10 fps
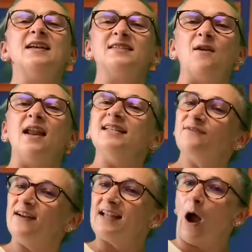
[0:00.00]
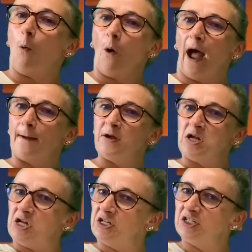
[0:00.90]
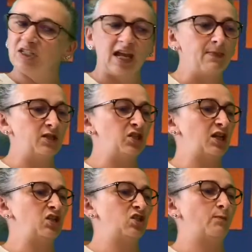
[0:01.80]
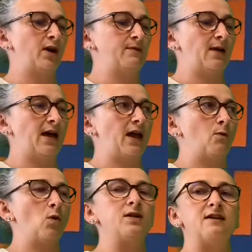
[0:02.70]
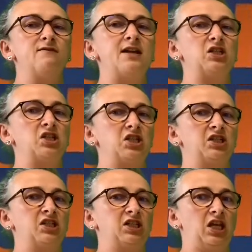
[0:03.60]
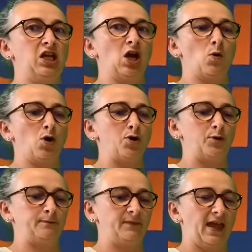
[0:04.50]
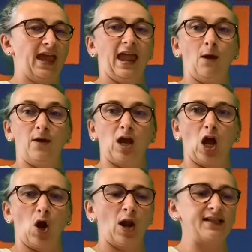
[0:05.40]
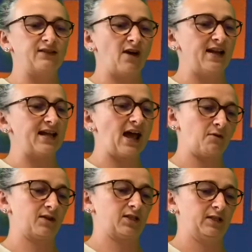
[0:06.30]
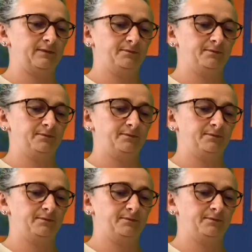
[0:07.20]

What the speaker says: So let's find out what happens in the Gingerbread Man. What adventures does he go on? Here we go, let's find out.